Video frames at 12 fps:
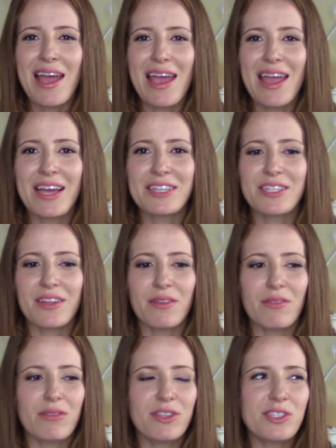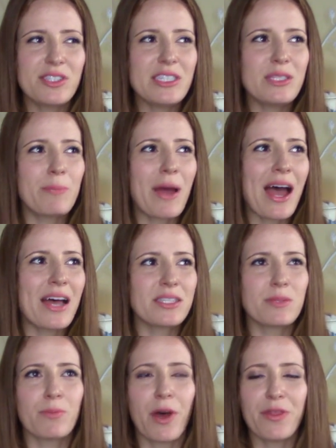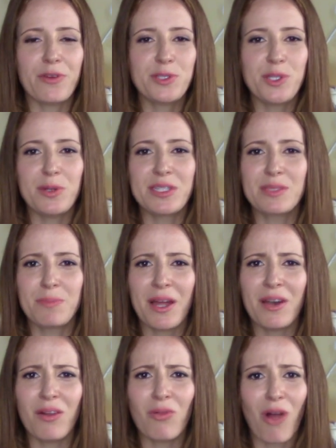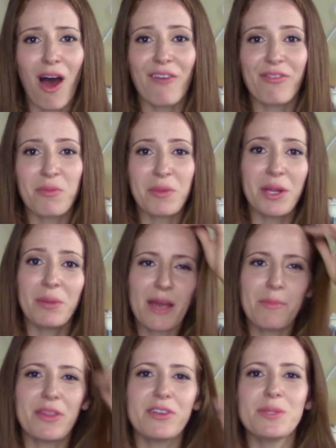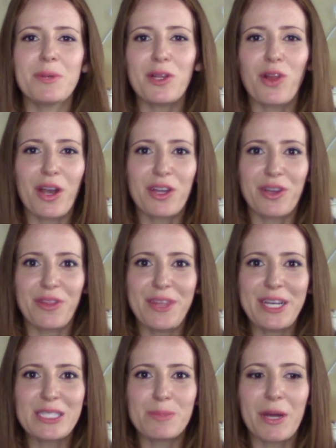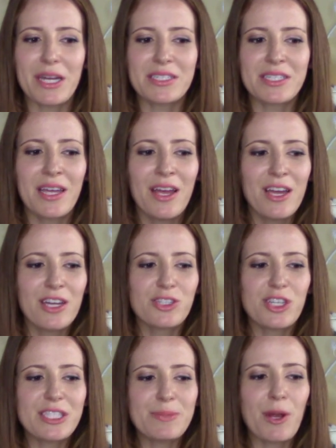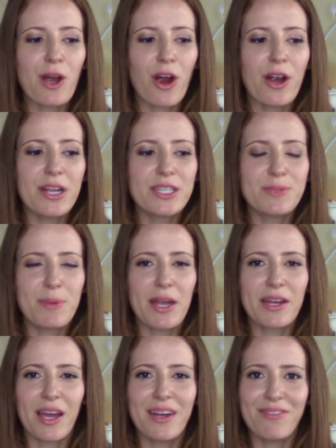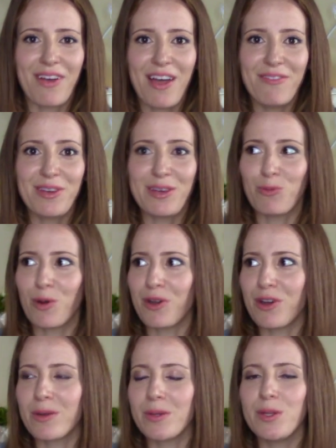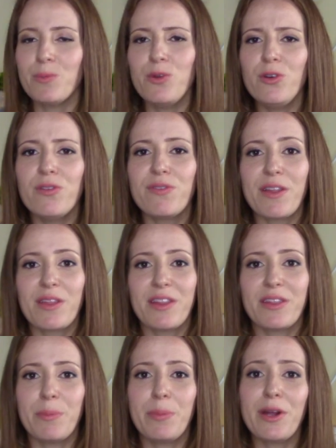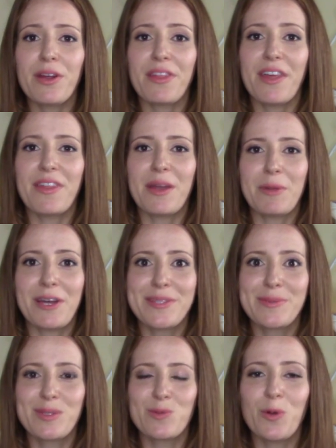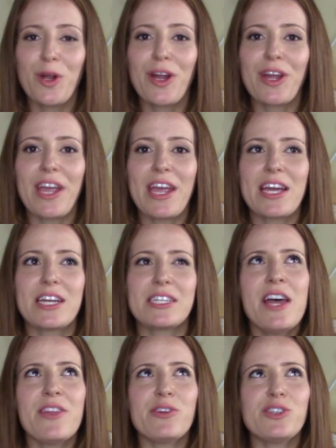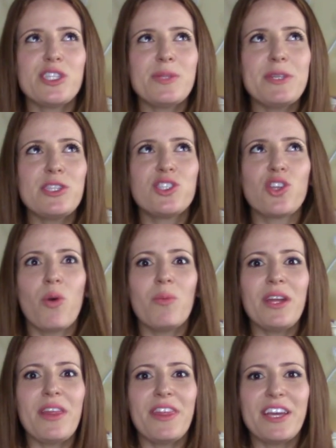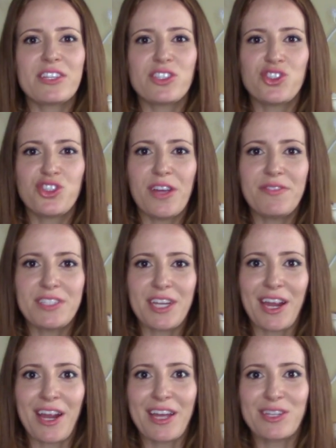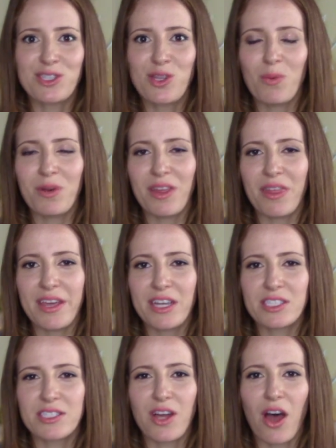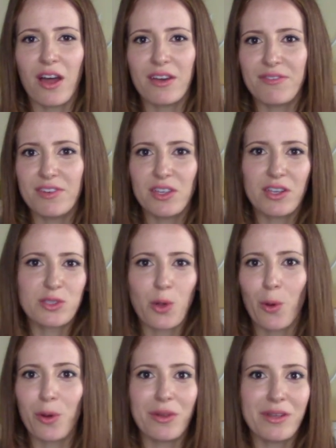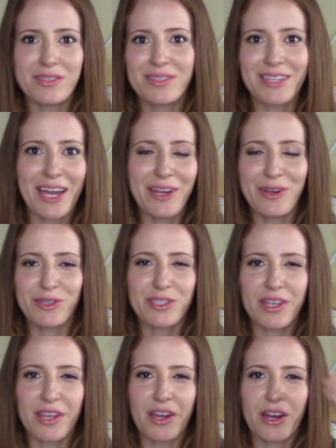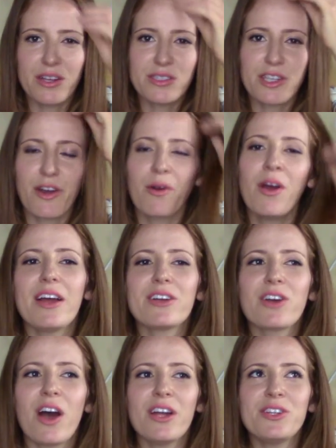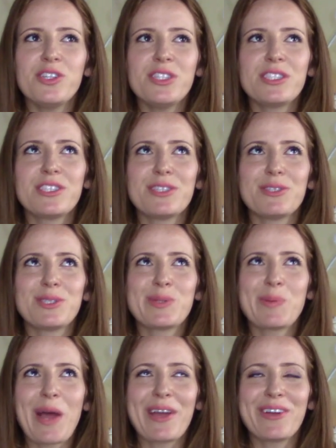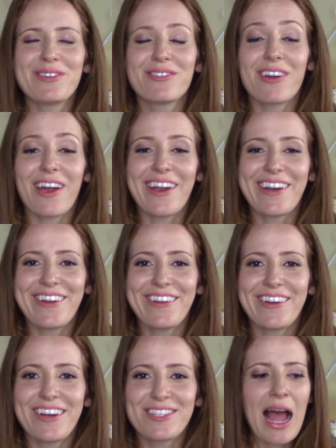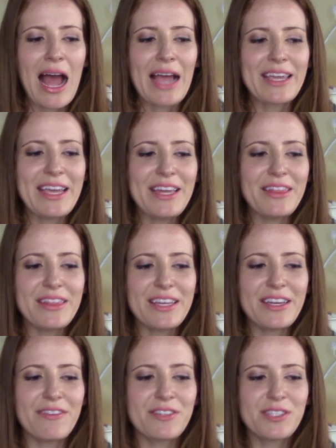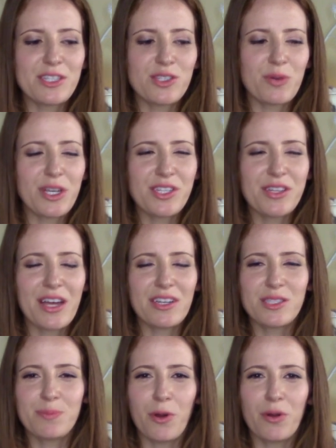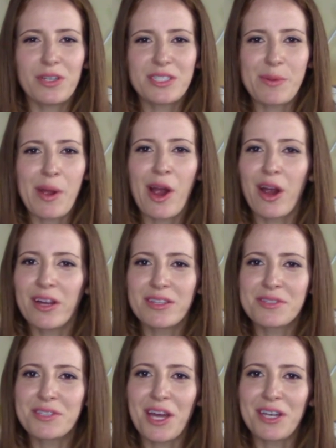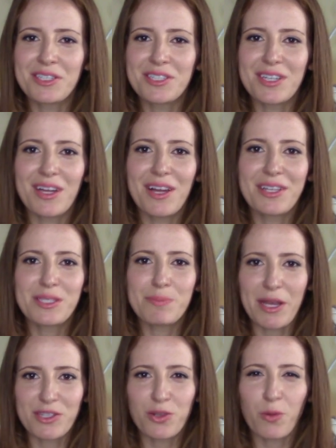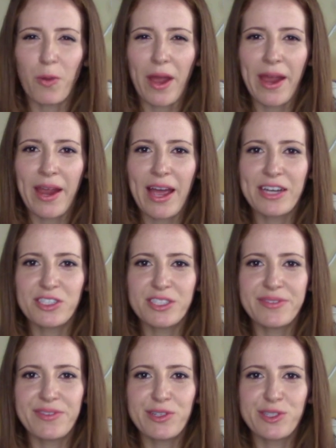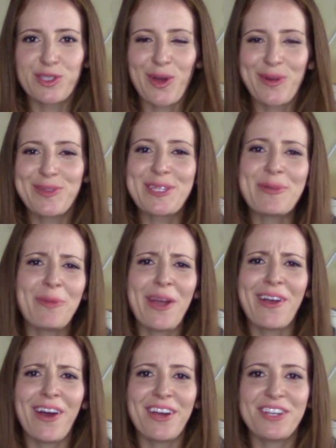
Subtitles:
And this past month or two has been a lot for me. I mean, there's been a lot of good things, but just my heart has been kind of heavy, wondering about the move and then the birth and then my husband's work. And there's just been so many things shifting and so many things not feeling totally steady or secure. So God just, I could cry right now, you guys. I can't think of a situation that has spoken to my heart in such a special way. I just feel so seen by God.